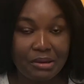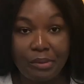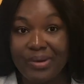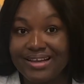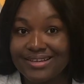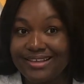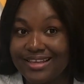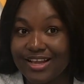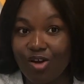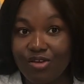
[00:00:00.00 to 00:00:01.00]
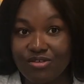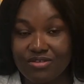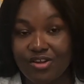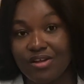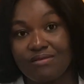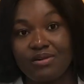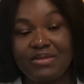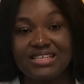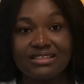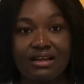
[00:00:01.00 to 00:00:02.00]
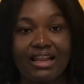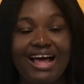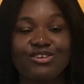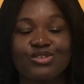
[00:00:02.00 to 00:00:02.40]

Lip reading: But you can also store your information in cloud.